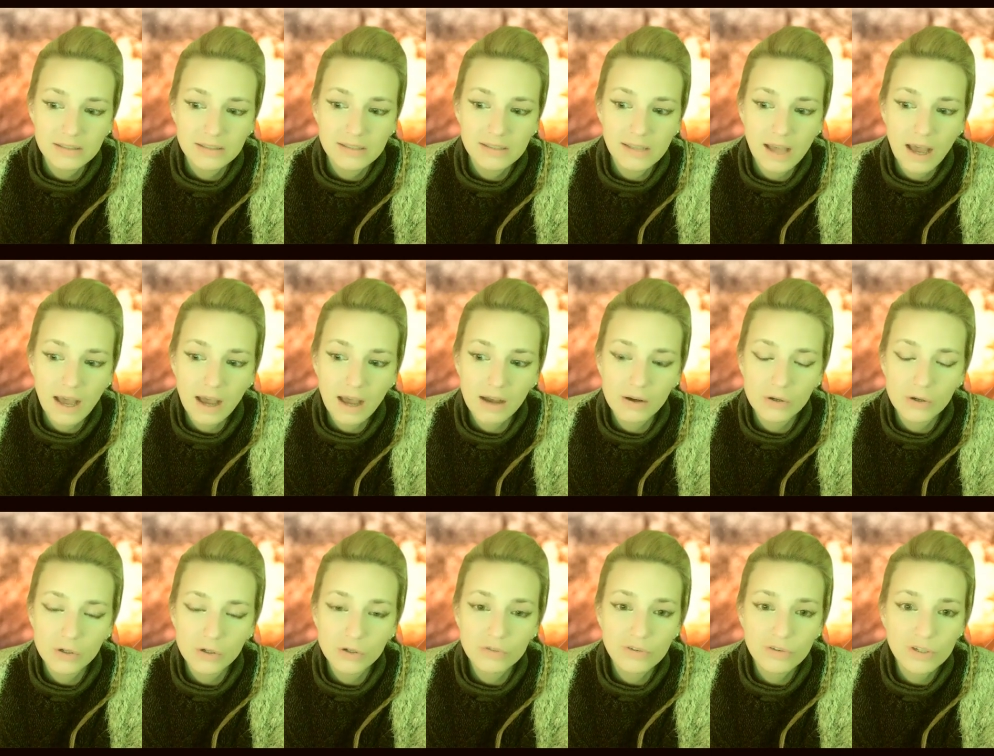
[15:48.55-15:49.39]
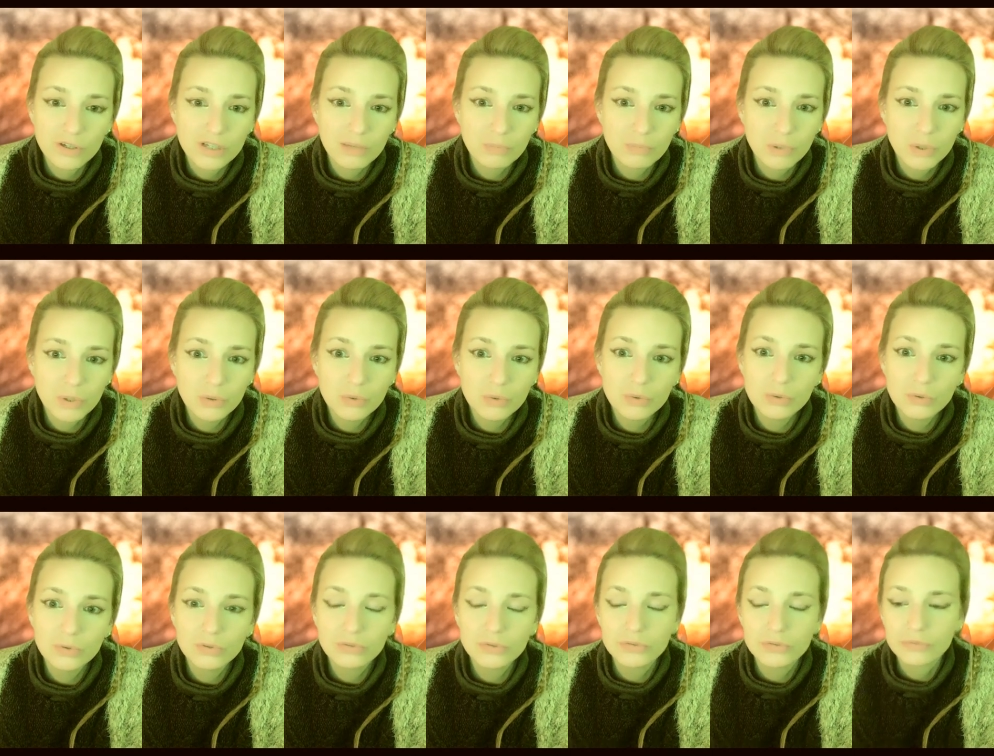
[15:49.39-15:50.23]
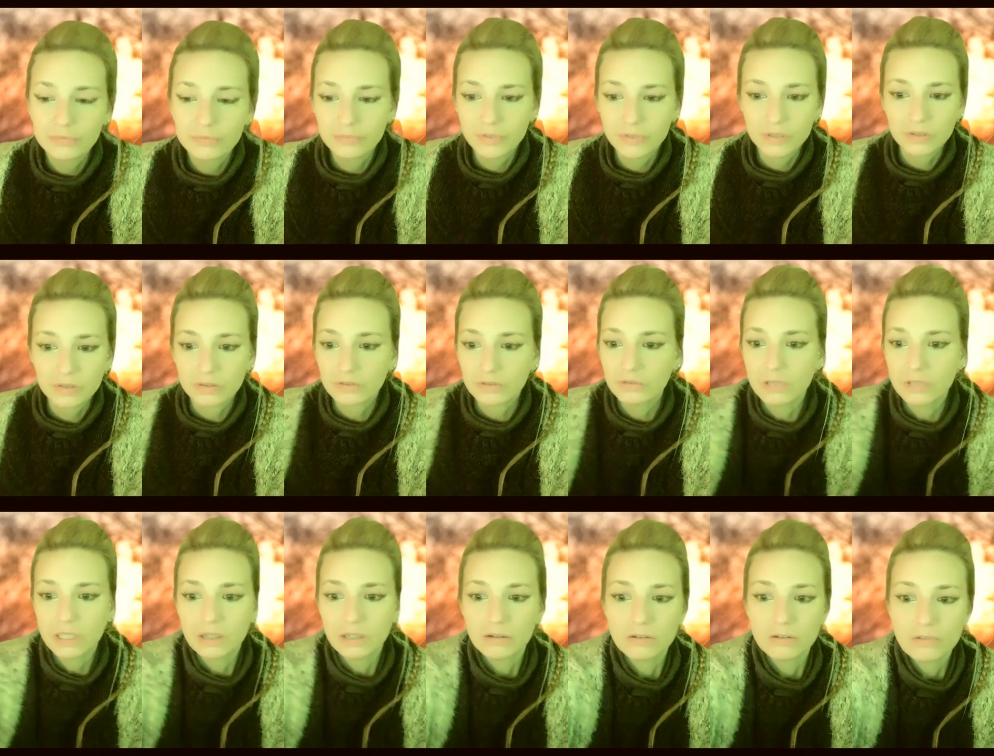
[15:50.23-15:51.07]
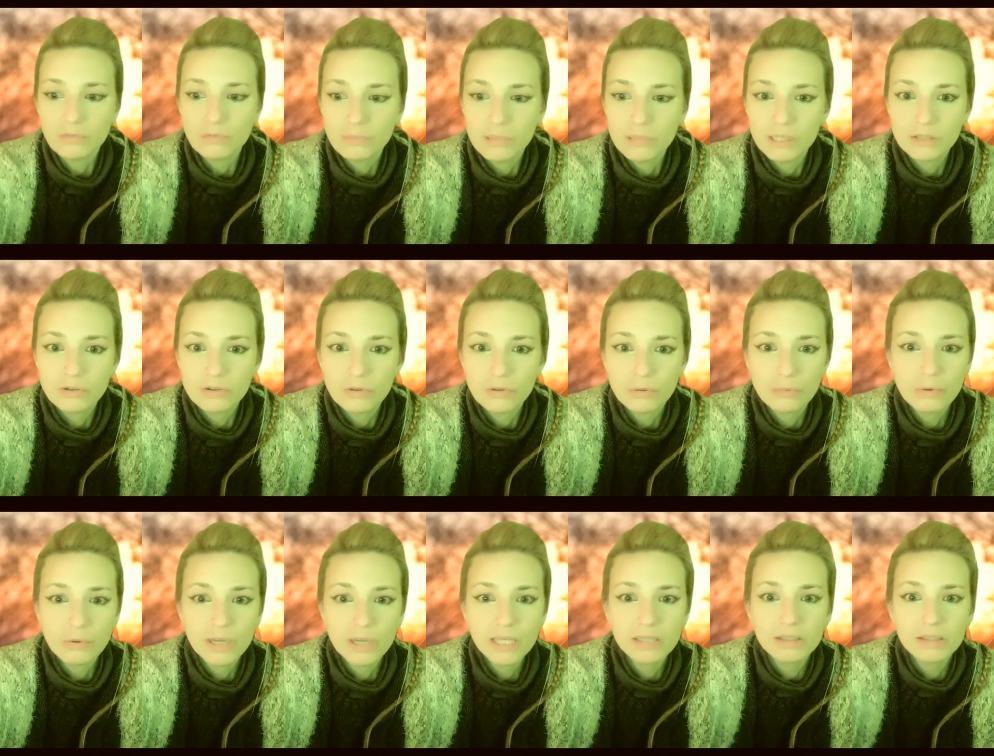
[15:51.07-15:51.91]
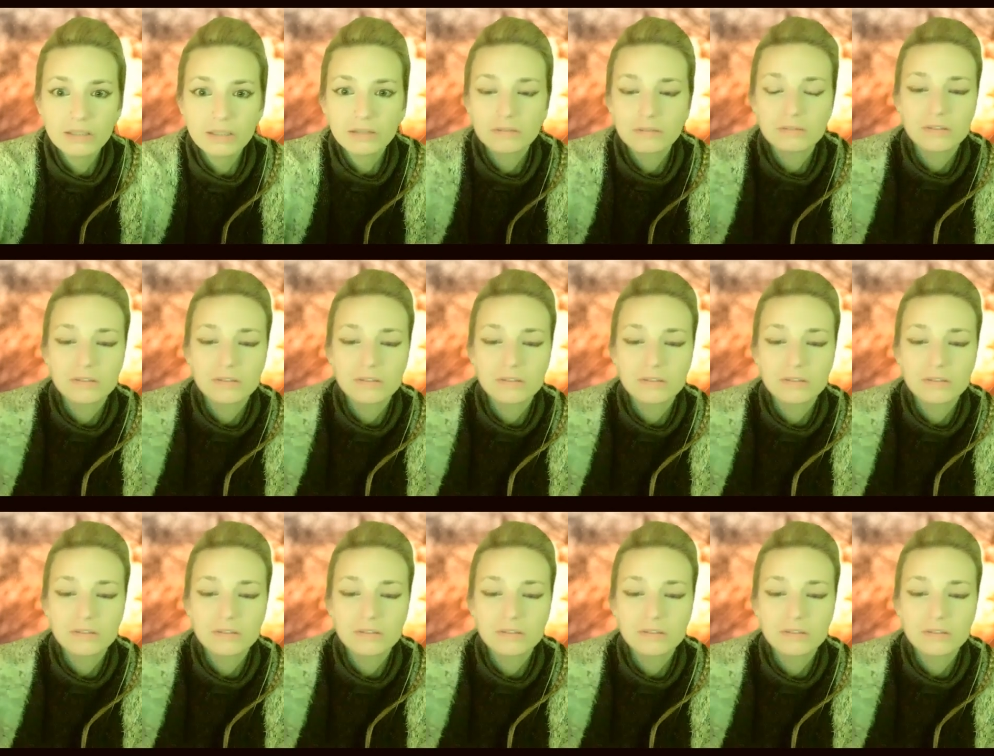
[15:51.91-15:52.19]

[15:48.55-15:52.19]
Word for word: now overt abuse you know we've all been through it